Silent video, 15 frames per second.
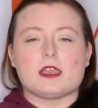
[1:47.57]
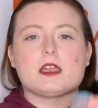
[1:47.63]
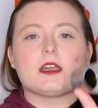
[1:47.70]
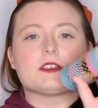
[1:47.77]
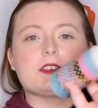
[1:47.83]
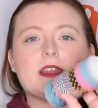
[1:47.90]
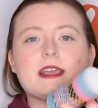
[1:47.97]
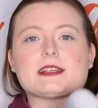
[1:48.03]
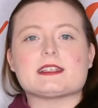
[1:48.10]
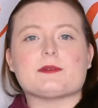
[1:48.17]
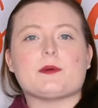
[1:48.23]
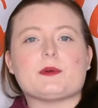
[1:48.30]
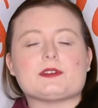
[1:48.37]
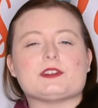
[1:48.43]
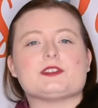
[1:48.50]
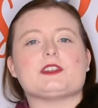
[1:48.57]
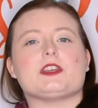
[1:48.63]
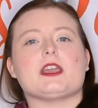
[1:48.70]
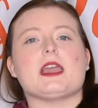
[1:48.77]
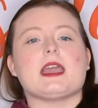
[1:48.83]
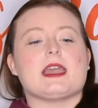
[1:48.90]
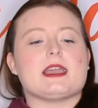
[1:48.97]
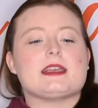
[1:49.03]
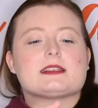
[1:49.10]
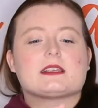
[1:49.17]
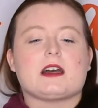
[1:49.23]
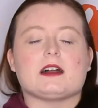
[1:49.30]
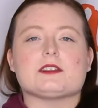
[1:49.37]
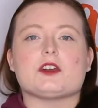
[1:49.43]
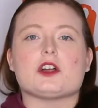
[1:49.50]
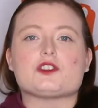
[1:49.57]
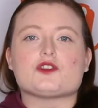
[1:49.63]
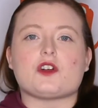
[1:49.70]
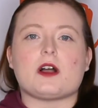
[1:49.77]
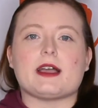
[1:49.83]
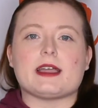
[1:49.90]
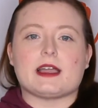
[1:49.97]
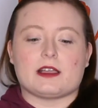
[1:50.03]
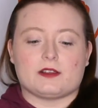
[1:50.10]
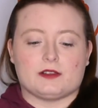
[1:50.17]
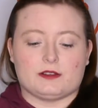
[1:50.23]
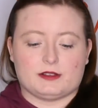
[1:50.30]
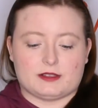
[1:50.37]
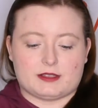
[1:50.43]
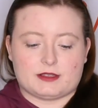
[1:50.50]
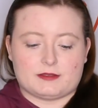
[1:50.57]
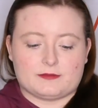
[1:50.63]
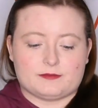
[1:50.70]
So next thing we want to do is cut our triangles.